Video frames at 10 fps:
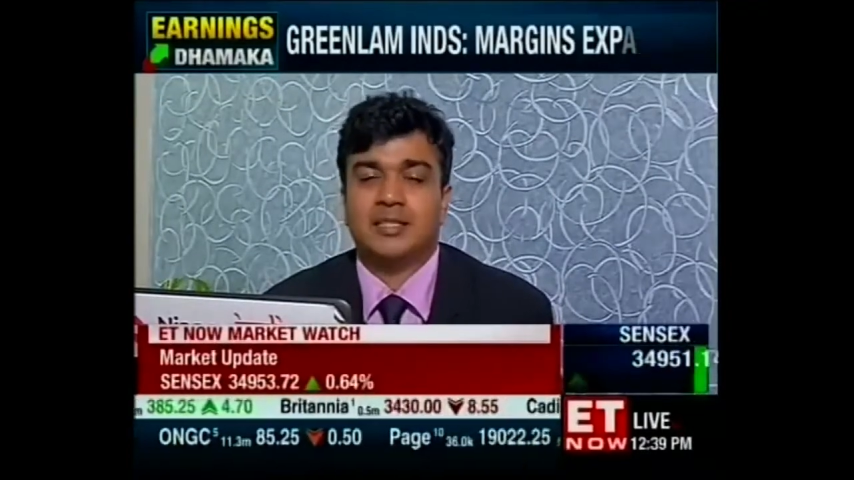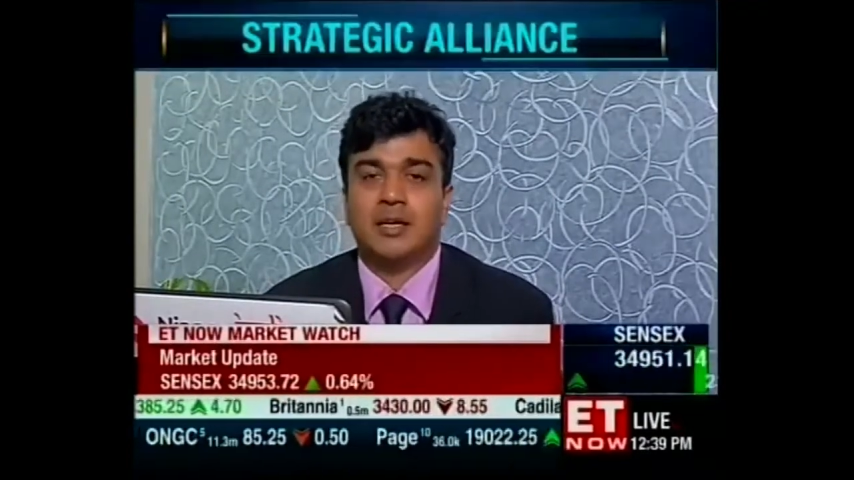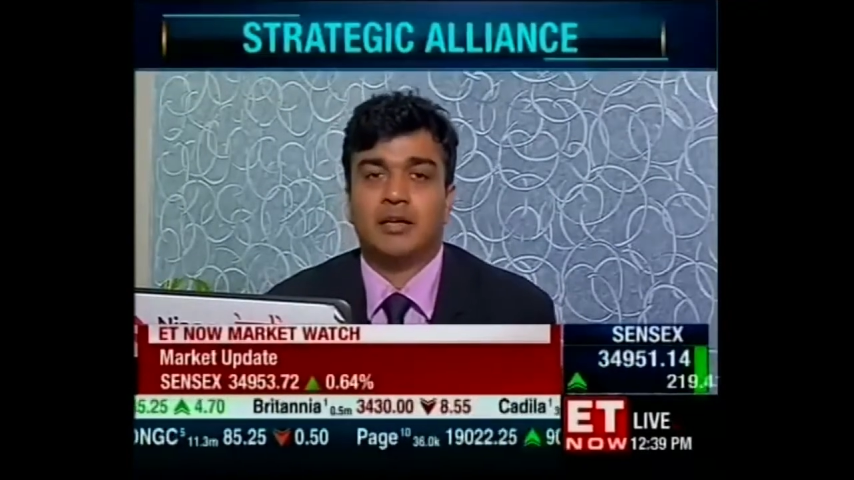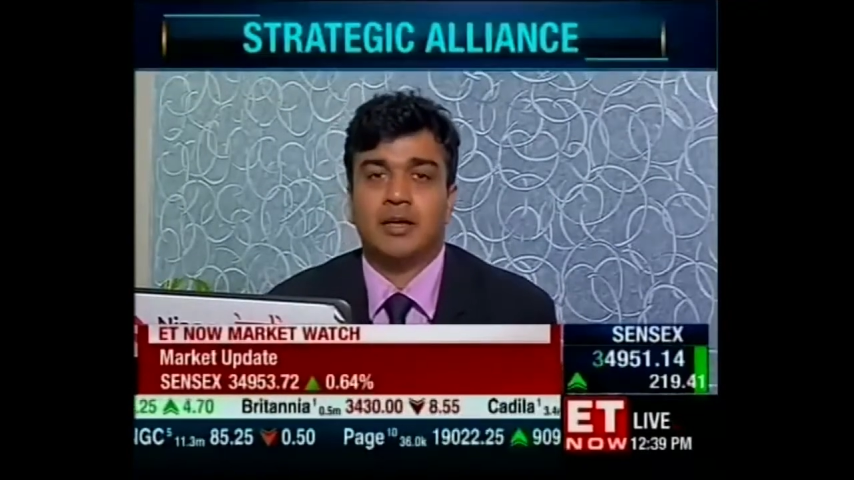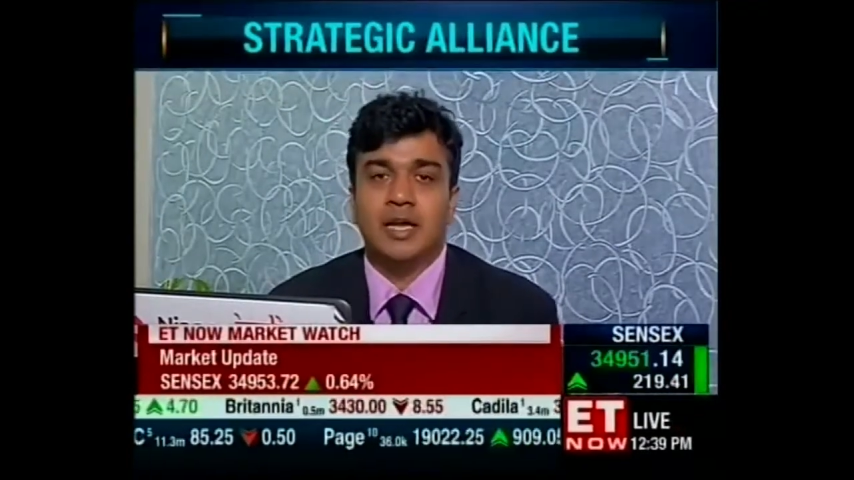
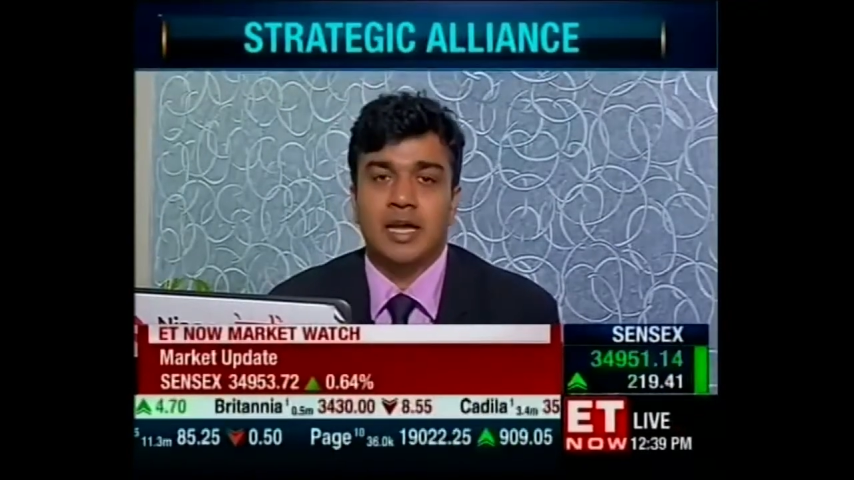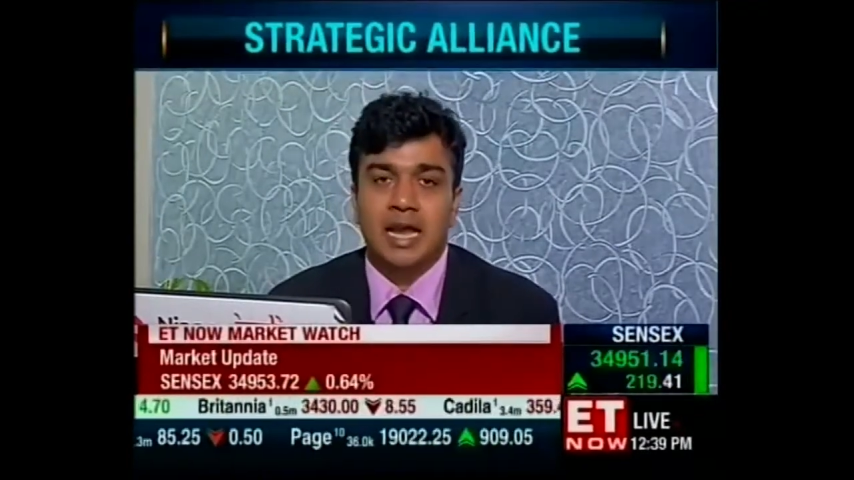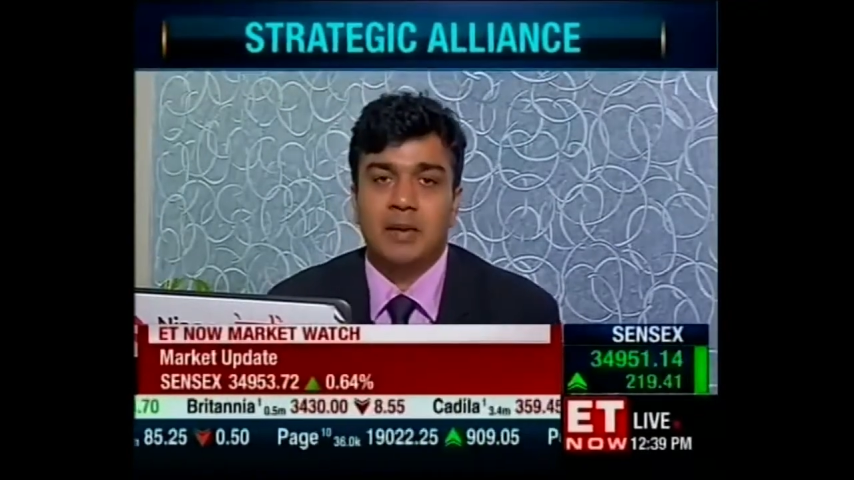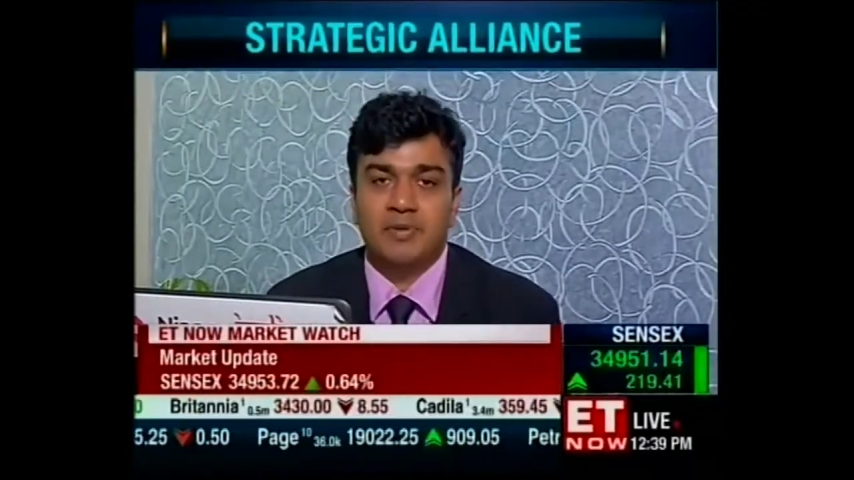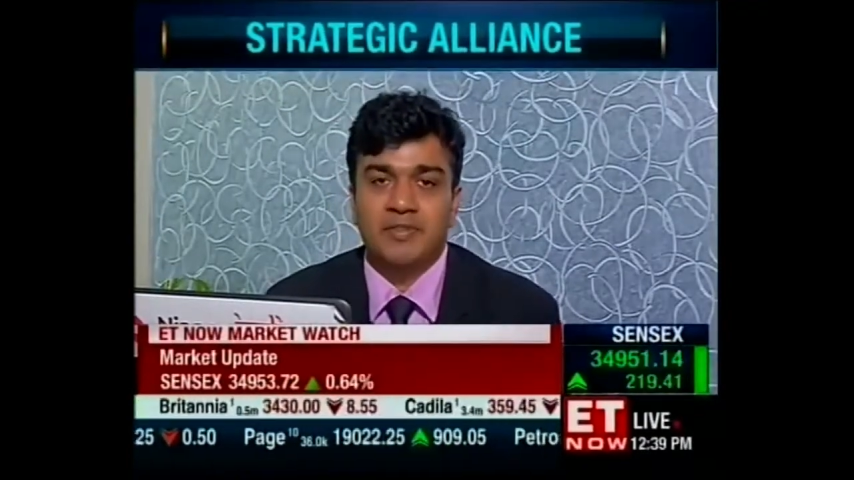Titagarh
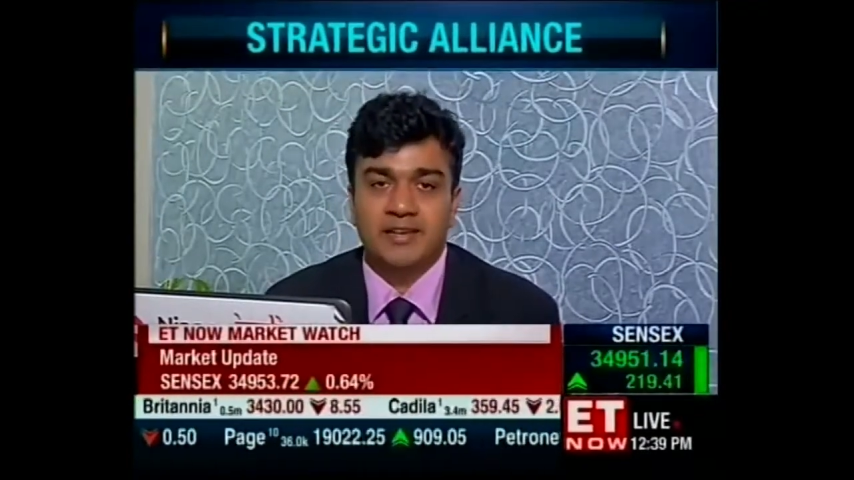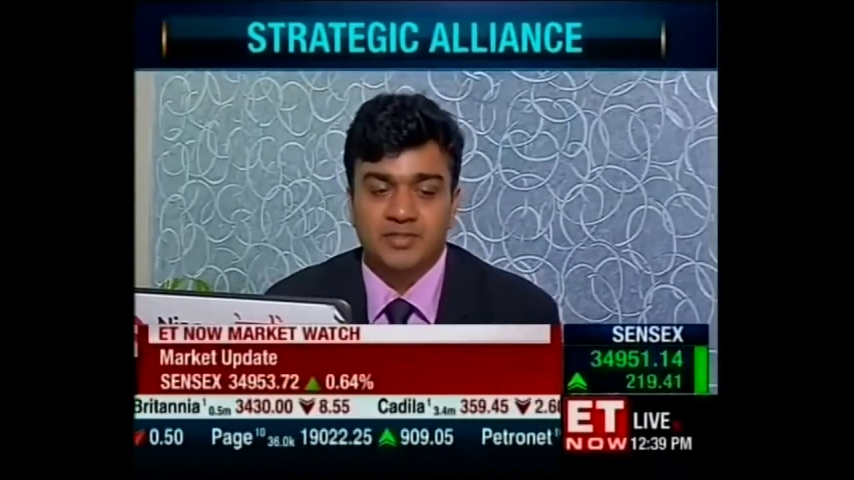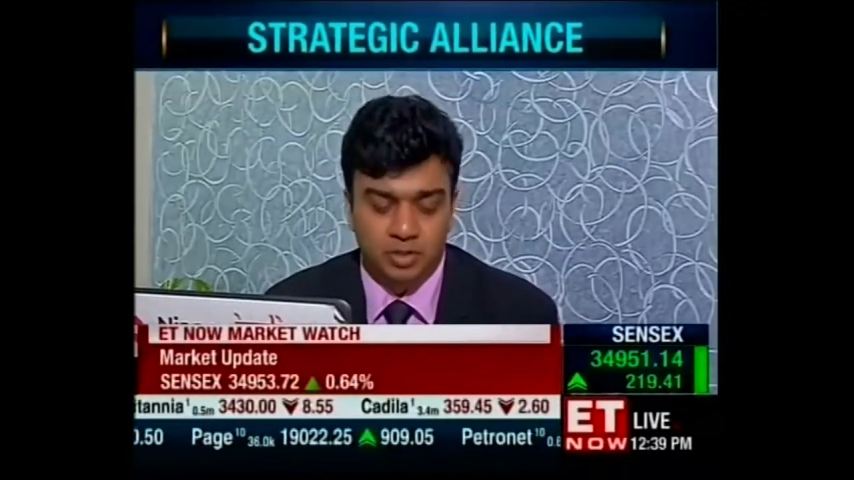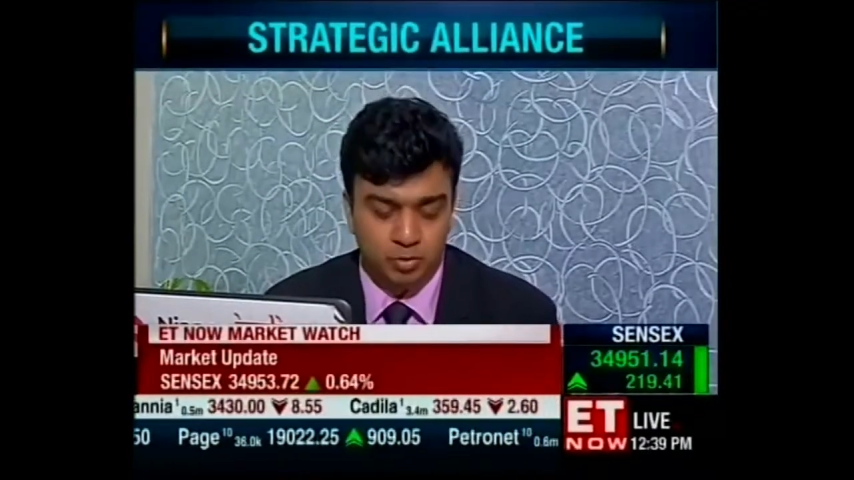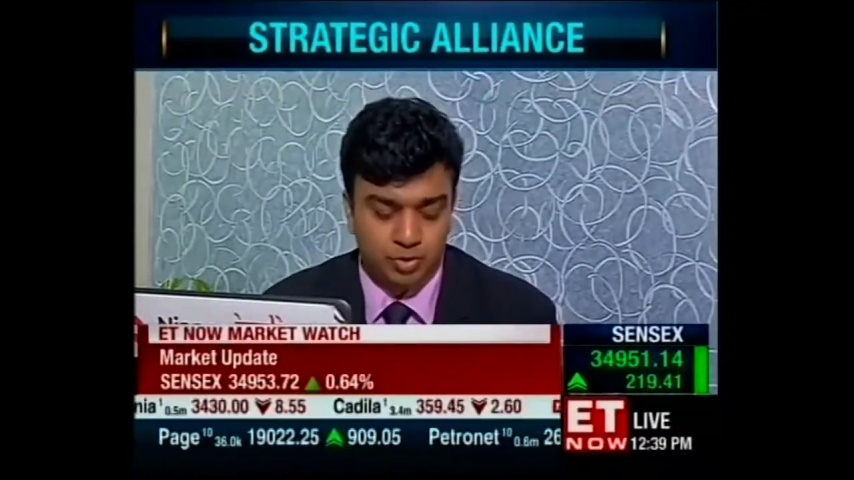help in the
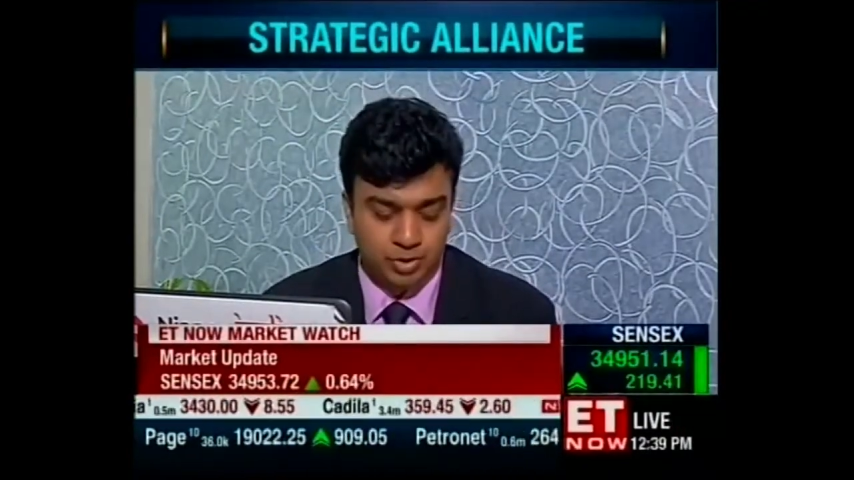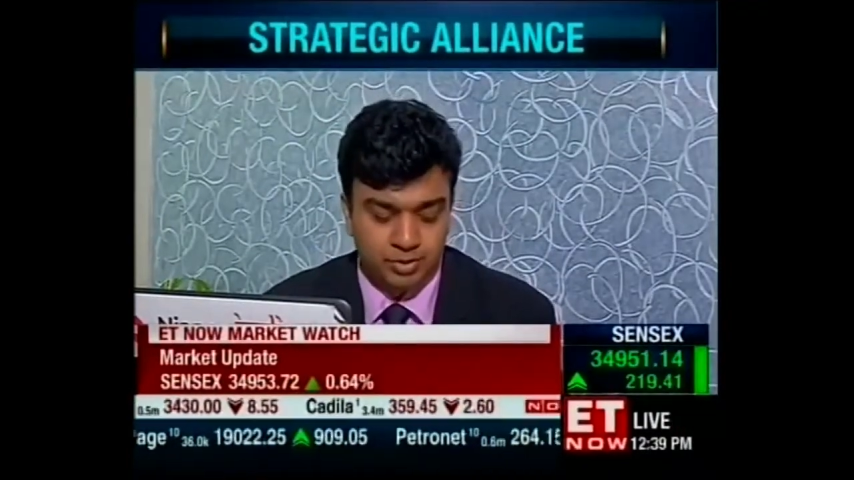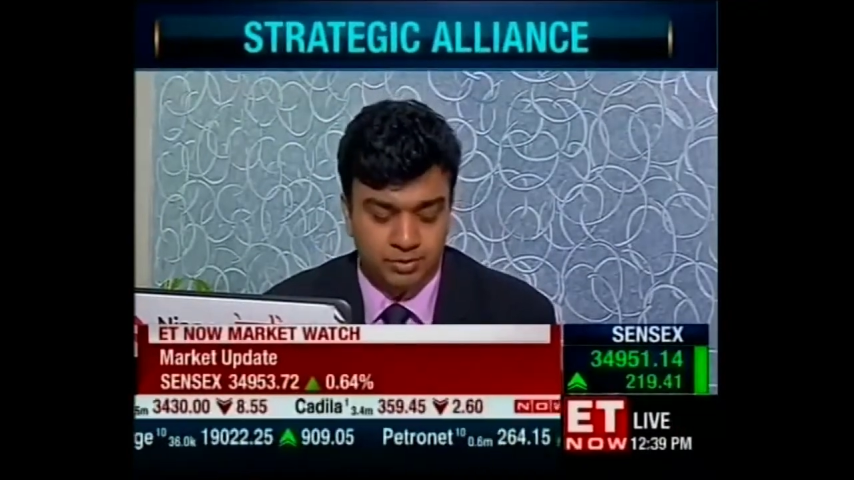execution?